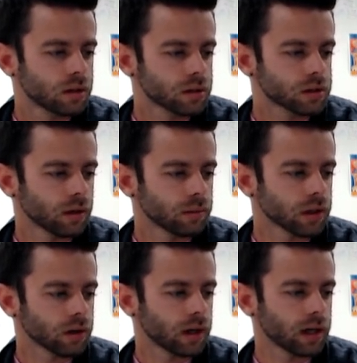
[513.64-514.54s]
So I'm going to
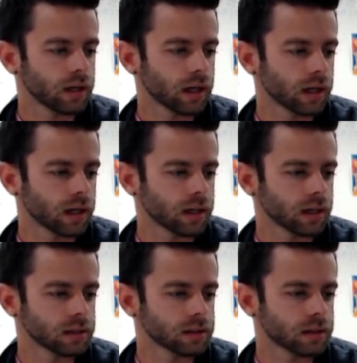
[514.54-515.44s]
go ahead
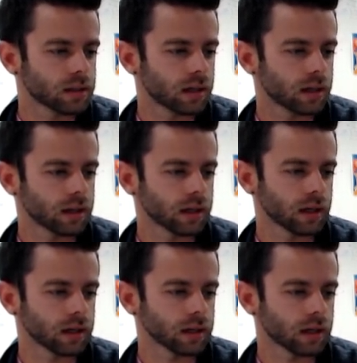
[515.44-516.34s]
and,
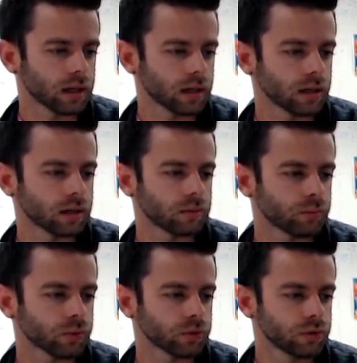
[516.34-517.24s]
again, kind of
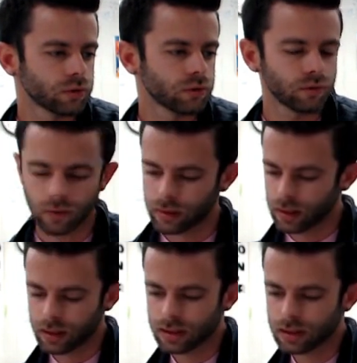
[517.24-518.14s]
prove
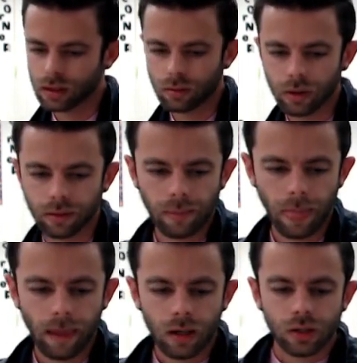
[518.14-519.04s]
that this is going to work.
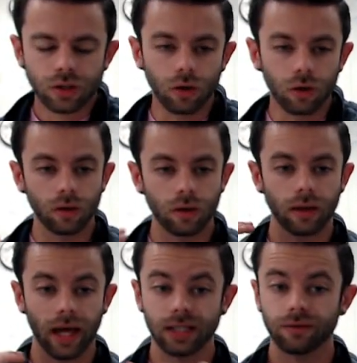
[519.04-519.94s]
So
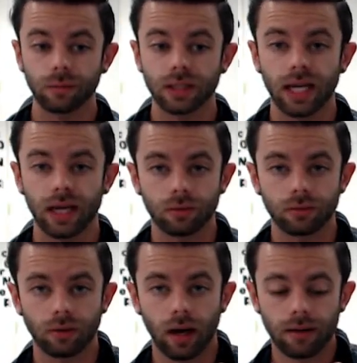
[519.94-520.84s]
that's from the table,
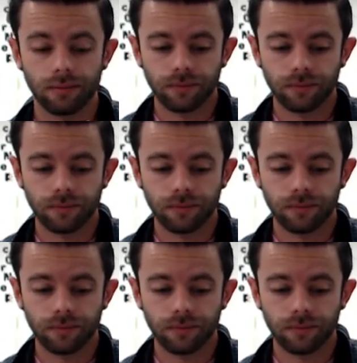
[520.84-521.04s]
right?